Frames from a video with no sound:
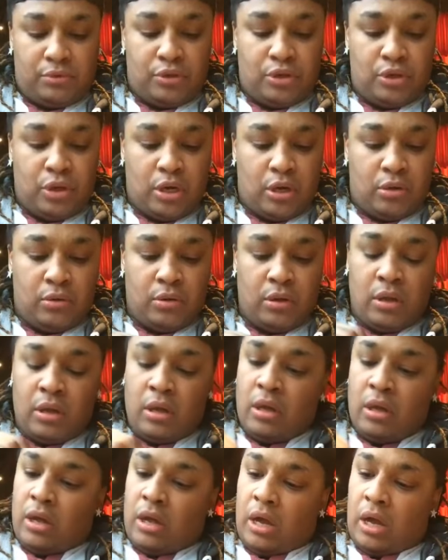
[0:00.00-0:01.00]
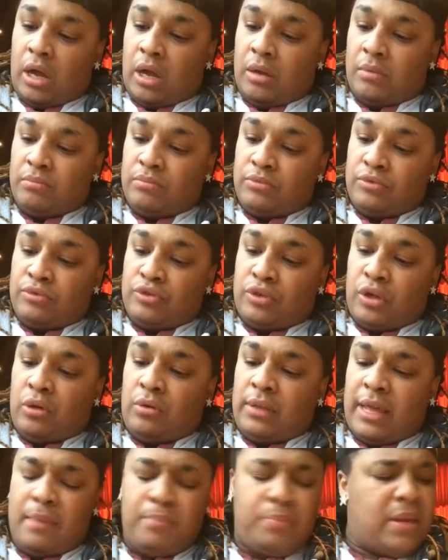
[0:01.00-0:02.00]
You know, um,
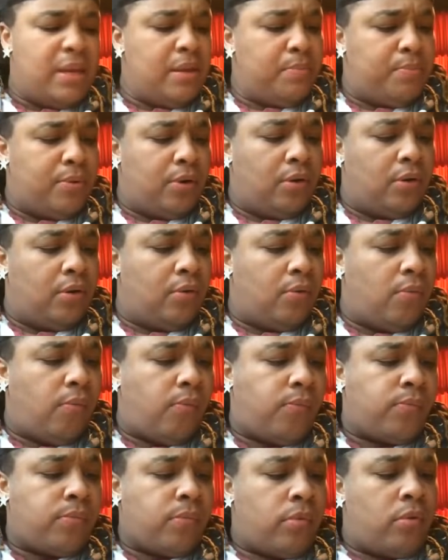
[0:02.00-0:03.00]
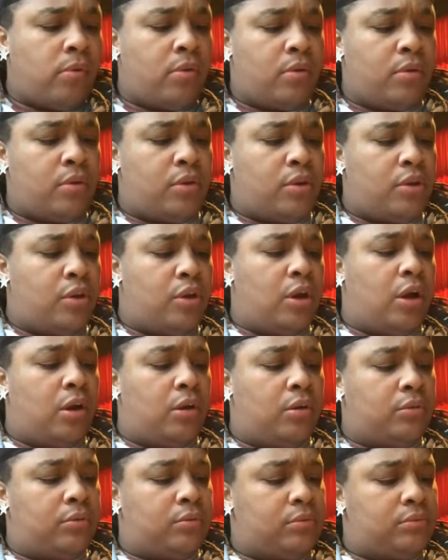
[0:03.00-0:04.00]
don't let people, you
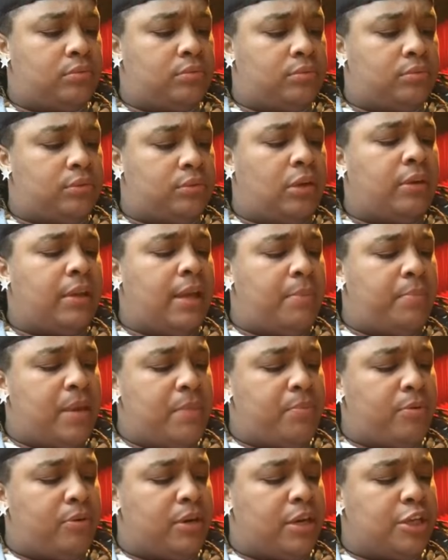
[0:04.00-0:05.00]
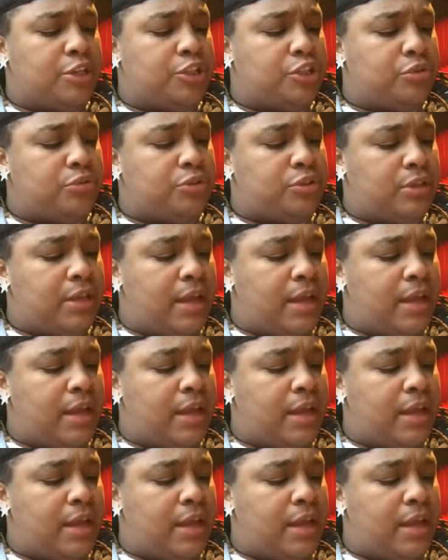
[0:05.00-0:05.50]
know, don't let people get you to